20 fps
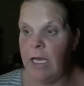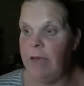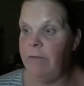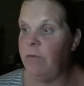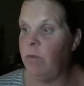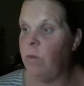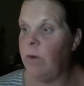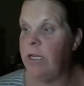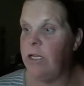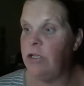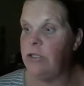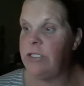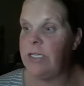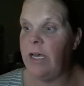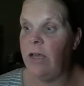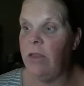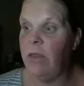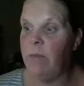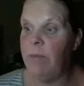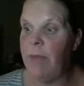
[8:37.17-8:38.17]
even when you
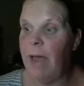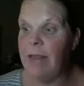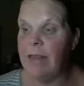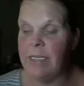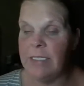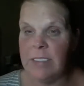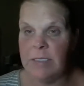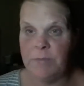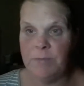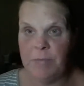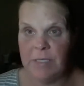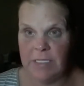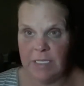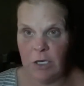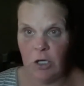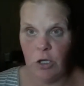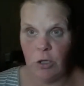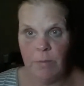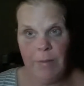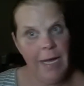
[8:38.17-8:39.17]
tell the this
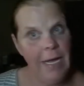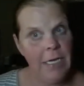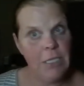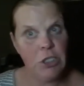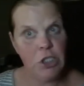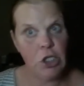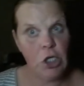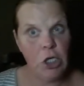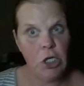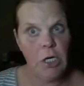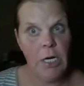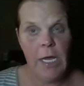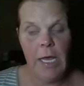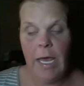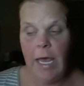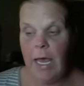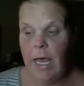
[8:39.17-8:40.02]
particular manager,